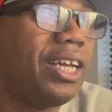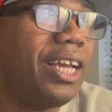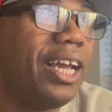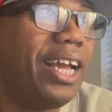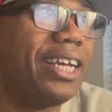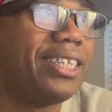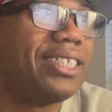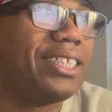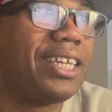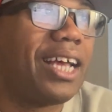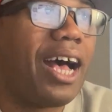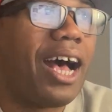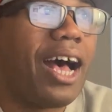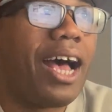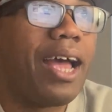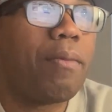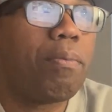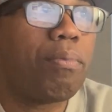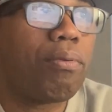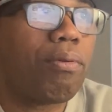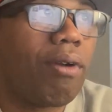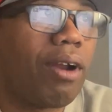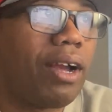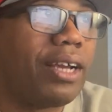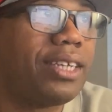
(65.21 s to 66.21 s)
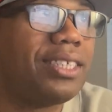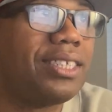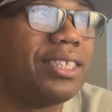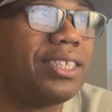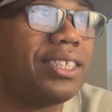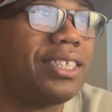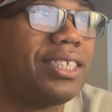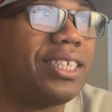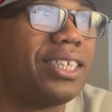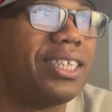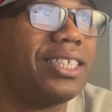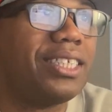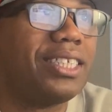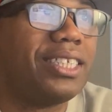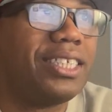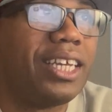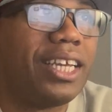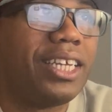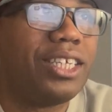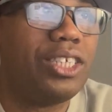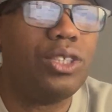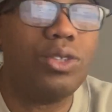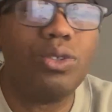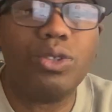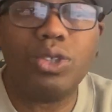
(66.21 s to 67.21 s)
as high prices
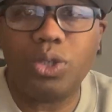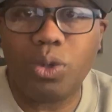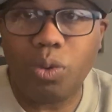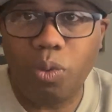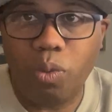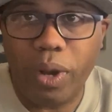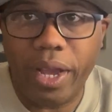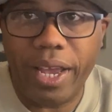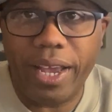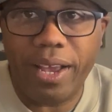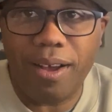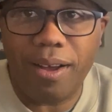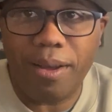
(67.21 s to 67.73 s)
continue to weigh